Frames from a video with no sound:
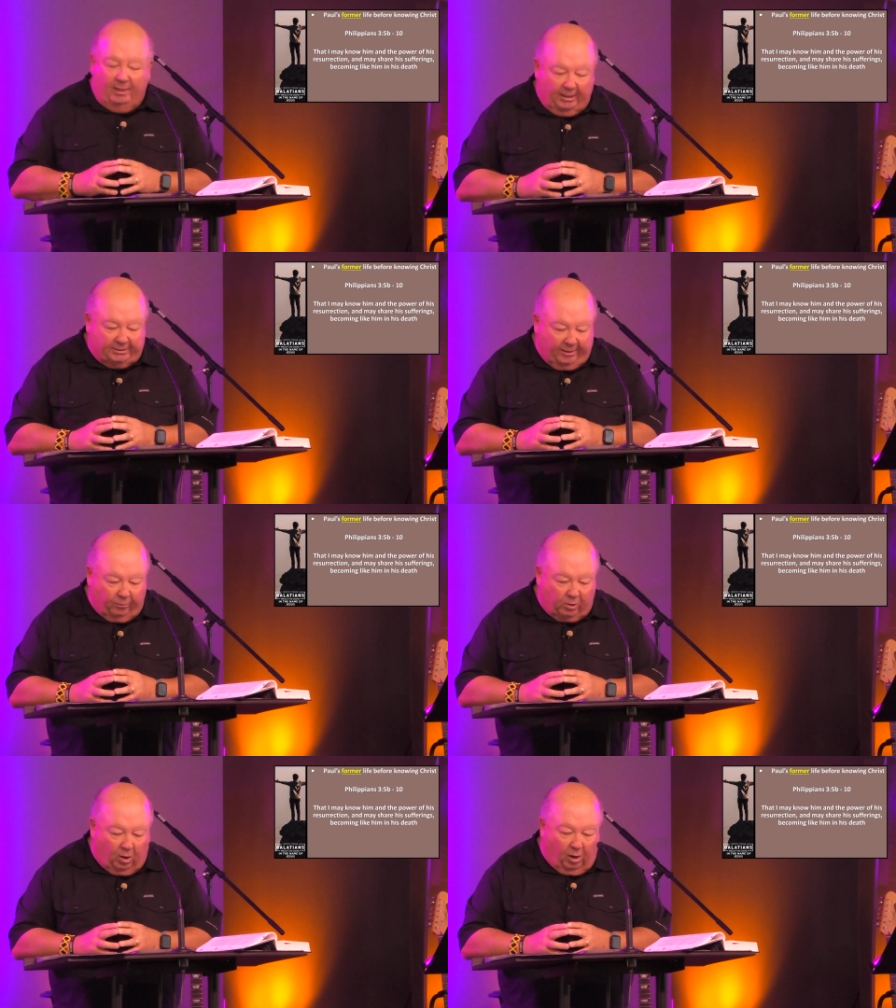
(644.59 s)
as they
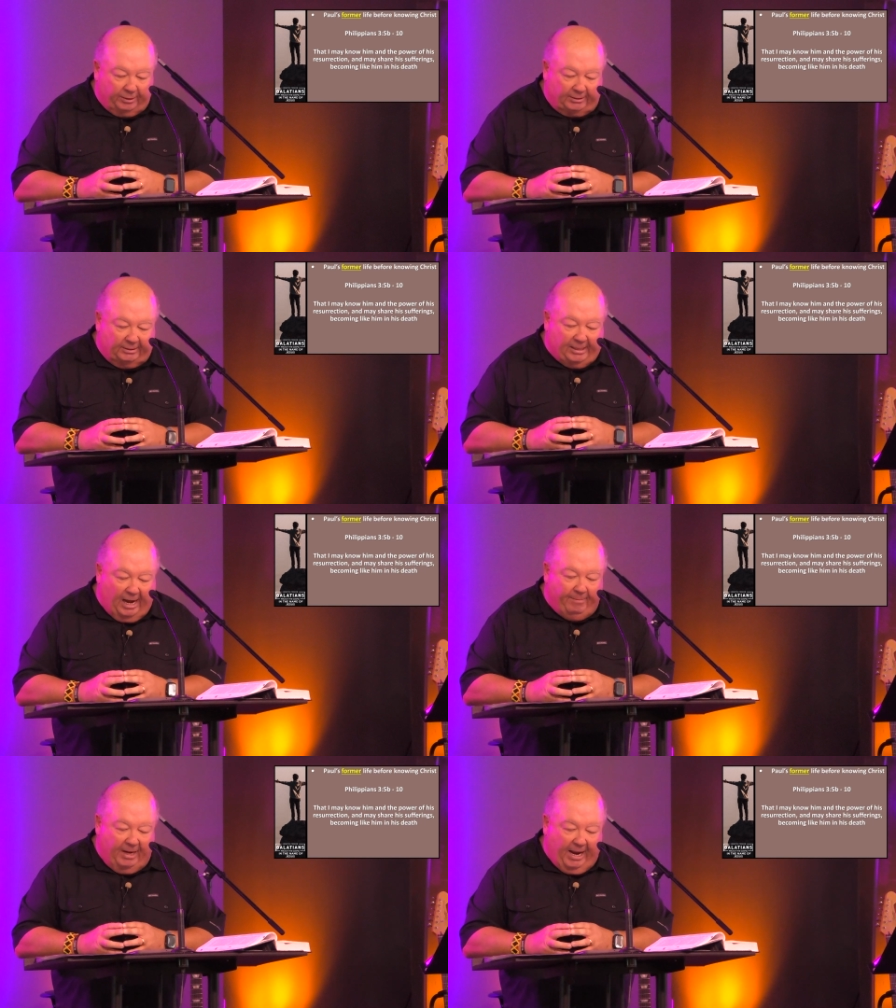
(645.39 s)
were called at the
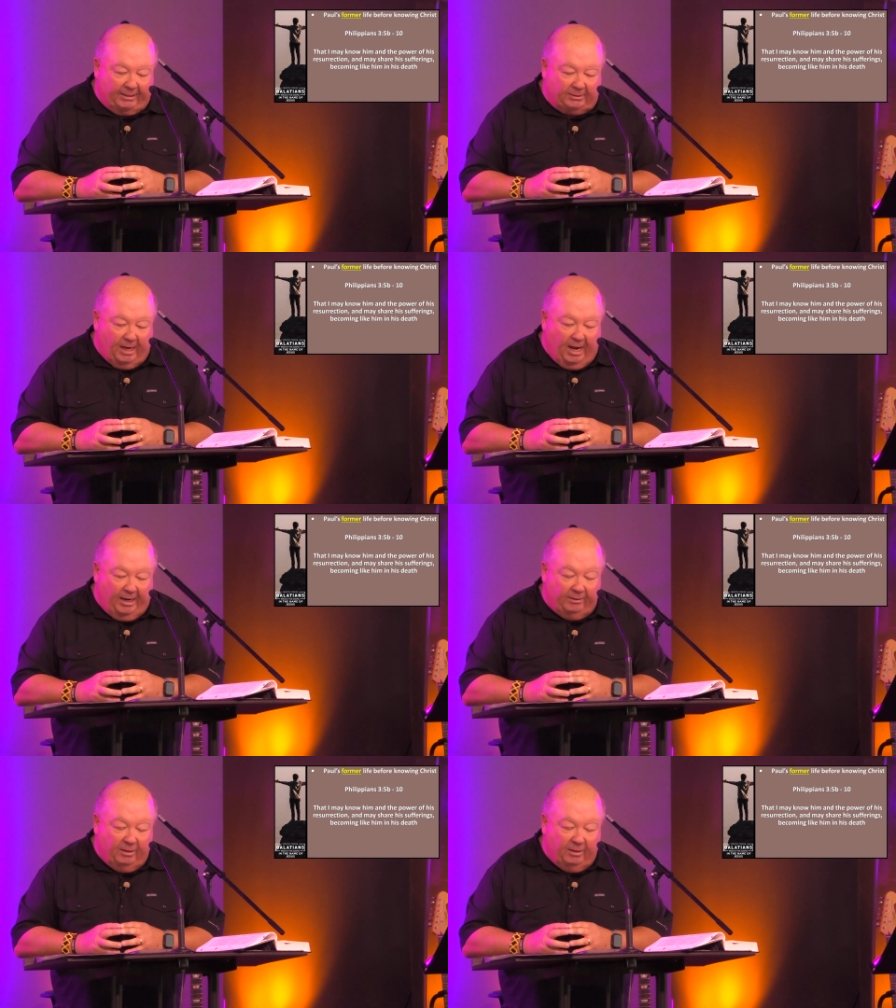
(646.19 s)
time in Acts 9.